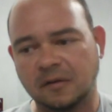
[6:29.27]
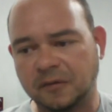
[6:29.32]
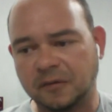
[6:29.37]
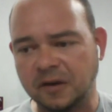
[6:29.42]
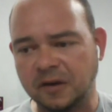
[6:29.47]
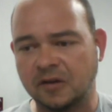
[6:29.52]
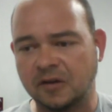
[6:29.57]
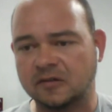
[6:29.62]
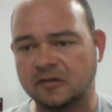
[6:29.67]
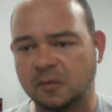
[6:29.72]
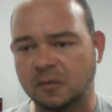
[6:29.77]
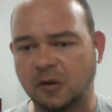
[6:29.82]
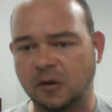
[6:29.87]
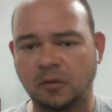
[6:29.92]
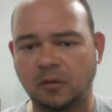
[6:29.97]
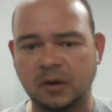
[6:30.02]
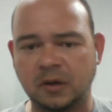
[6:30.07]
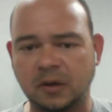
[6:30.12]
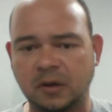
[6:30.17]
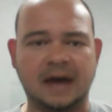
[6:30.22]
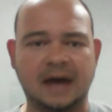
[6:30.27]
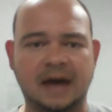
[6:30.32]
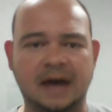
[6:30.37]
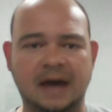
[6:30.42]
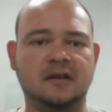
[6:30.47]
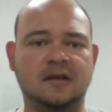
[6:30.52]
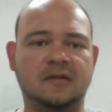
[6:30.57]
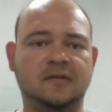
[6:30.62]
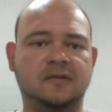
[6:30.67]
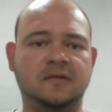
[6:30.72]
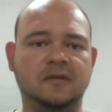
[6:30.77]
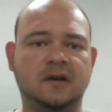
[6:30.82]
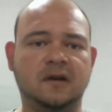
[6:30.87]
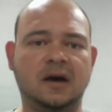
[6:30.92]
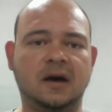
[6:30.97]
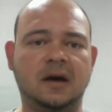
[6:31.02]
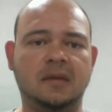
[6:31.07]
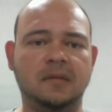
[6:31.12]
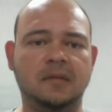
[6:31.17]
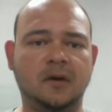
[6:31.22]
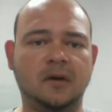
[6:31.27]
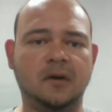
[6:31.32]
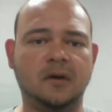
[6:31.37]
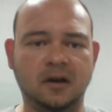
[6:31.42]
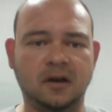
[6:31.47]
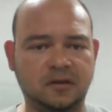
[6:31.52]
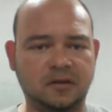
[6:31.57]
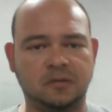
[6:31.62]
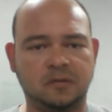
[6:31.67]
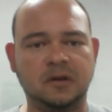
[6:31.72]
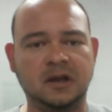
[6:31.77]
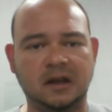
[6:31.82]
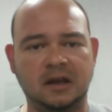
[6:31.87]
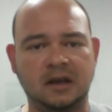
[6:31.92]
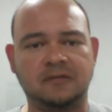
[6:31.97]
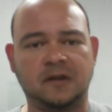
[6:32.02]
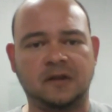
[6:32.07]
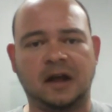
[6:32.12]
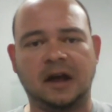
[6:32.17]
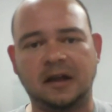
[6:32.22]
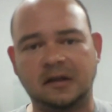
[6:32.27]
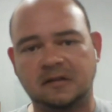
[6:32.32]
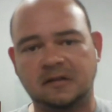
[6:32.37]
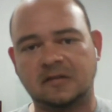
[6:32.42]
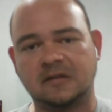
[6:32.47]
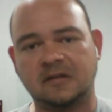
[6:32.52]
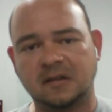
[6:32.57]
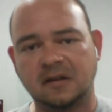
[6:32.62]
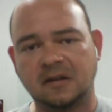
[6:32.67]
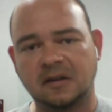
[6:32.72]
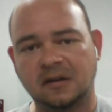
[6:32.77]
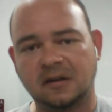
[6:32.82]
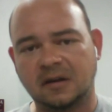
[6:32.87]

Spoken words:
feels more reactive on a 3D flight.